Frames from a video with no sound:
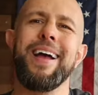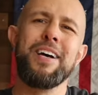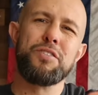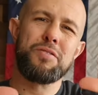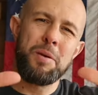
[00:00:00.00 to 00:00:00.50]

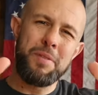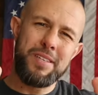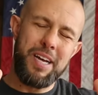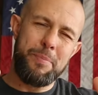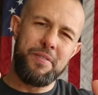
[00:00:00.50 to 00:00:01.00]
So some of the
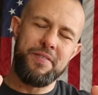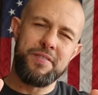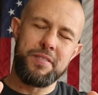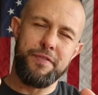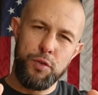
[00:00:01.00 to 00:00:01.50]
type of
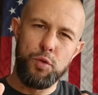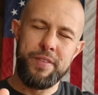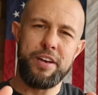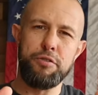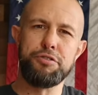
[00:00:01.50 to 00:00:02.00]

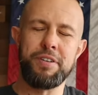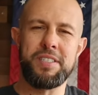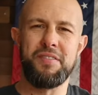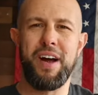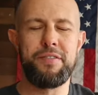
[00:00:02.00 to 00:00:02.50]
food that
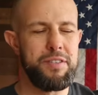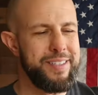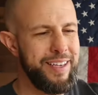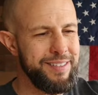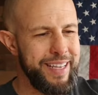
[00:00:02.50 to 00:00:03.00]
Nutrient Survival
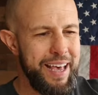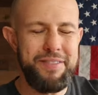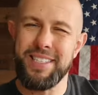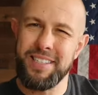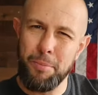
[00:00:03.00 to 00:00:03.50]
sells, they
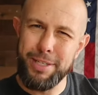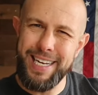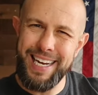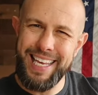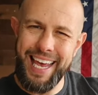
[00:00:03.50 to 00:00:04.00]
have these number
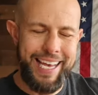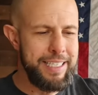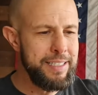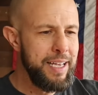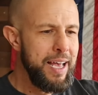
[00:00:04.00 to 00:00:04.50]
ten
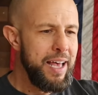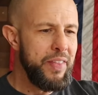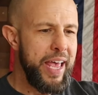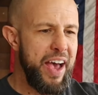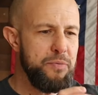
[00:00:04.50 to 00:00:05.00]
cans.
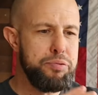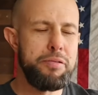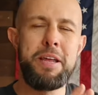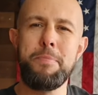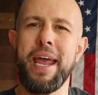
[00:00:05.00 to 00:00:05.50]
They have
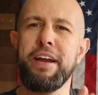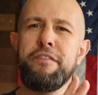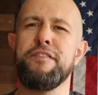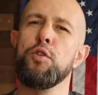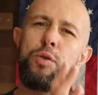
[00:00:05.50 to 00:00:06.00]
pre-made
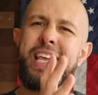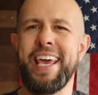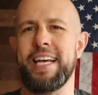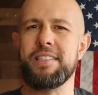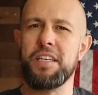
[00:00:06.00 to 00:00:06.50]
food
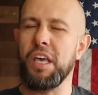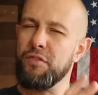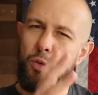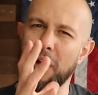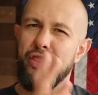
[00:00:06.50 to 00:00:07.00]
kits. Like
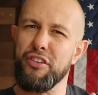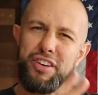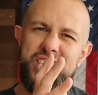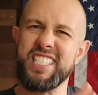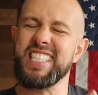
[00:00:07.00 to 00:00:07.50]
if you want
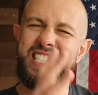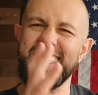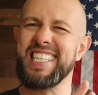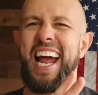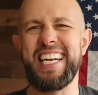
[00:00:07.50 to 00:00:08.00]
thirty,
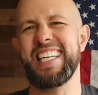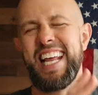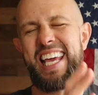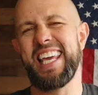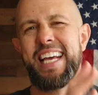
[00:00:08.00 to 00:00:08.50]
sixty, ninety
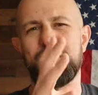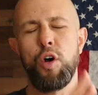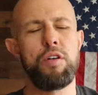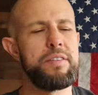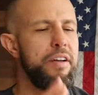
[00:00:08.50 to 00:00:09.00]
day kits
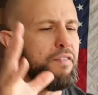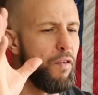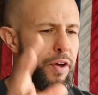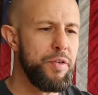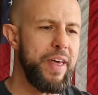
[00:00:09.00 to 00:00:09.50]
all done
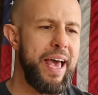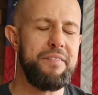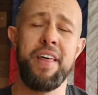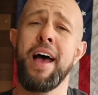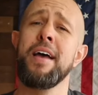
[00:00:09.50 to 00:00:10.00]
for you, they
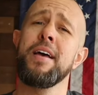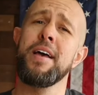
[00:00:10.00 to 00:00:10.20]
have that.